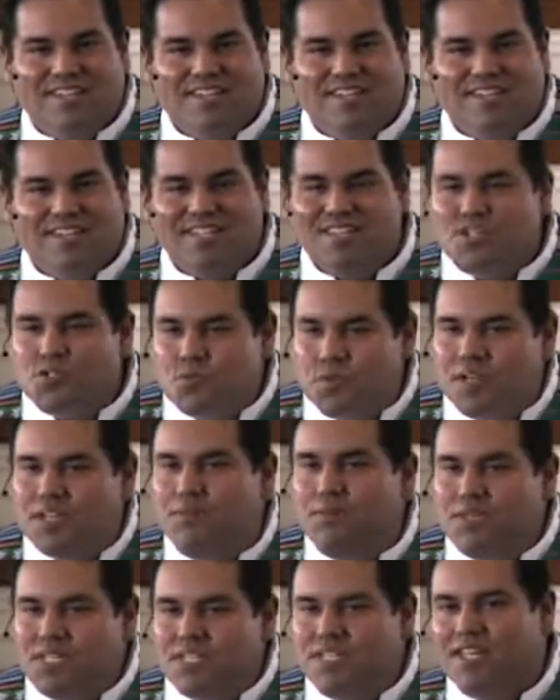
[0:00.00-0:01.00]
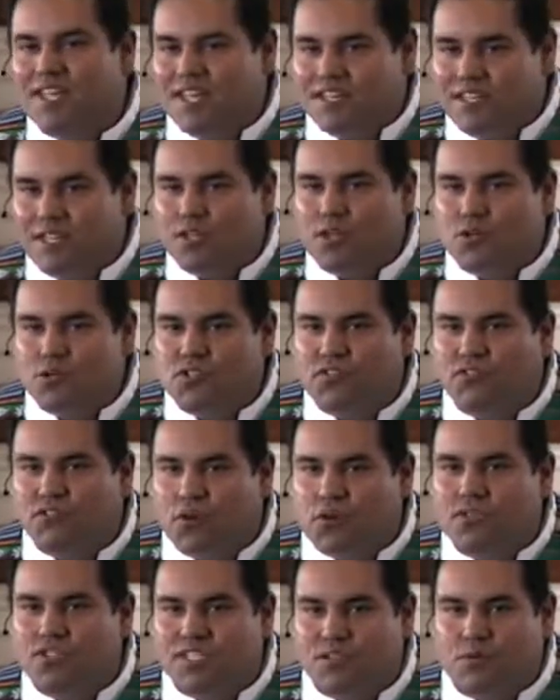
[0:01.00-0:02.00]
This is what he'd be saying to those
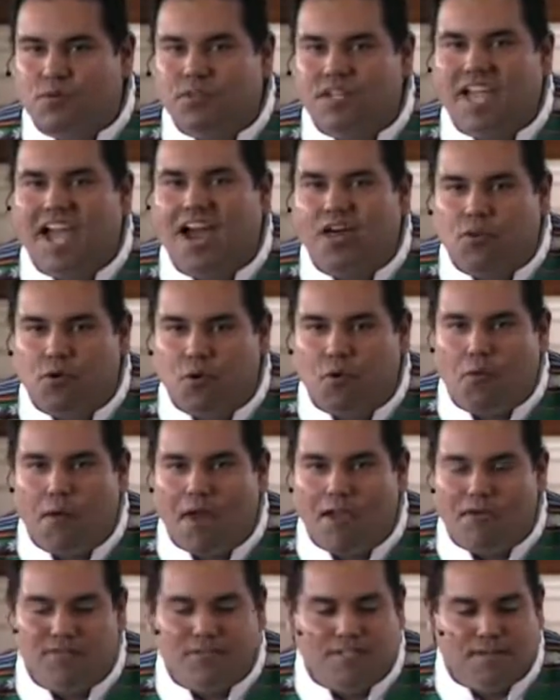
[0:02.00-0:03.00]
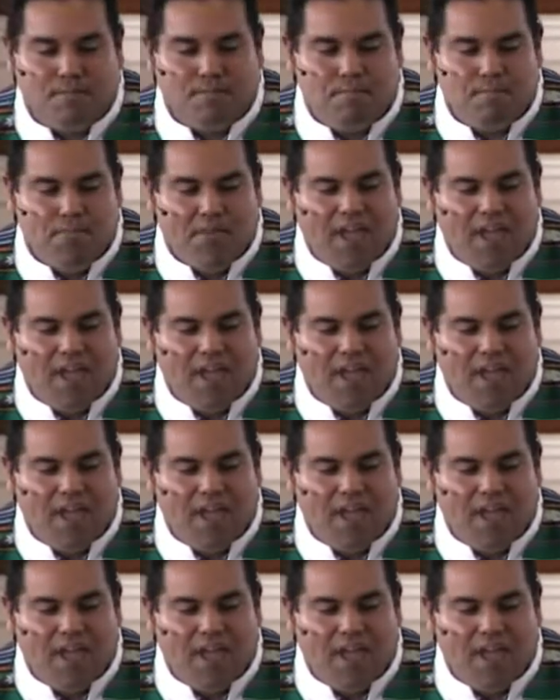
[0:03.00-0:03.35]
folks that would gather around him.